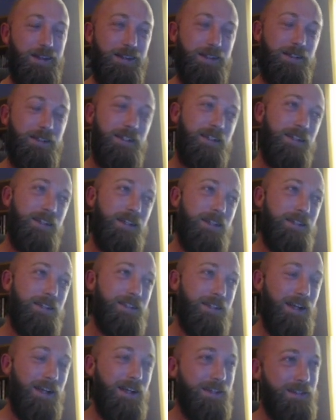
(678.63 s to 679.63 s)
and I hate
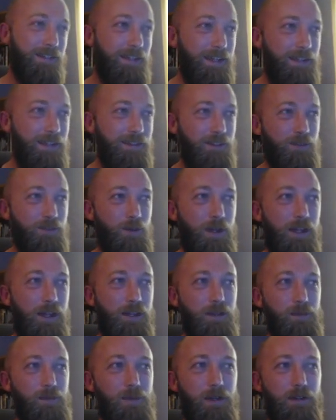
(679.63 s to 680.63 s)
to kind of say it this
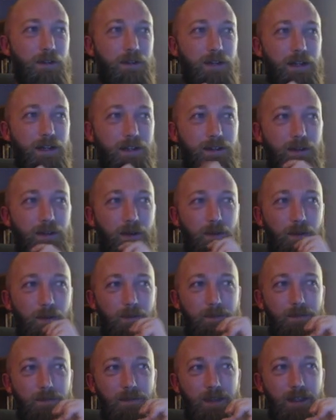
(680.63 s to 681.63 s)
way, but like
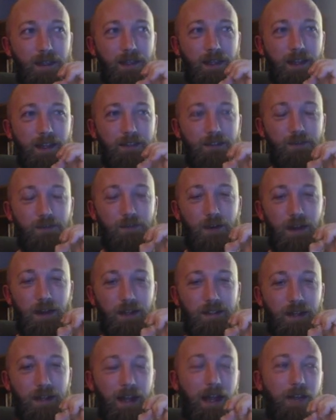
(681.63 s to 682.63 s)
it's
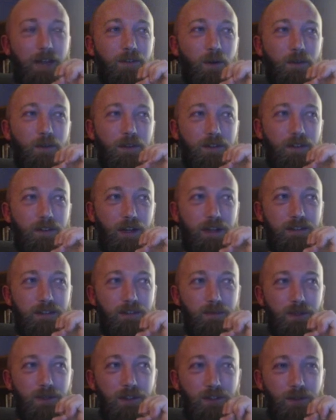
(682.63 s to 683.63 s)
fine to have all these kinds
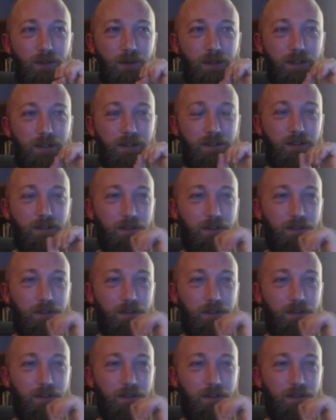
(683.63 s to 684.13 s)
of mysteries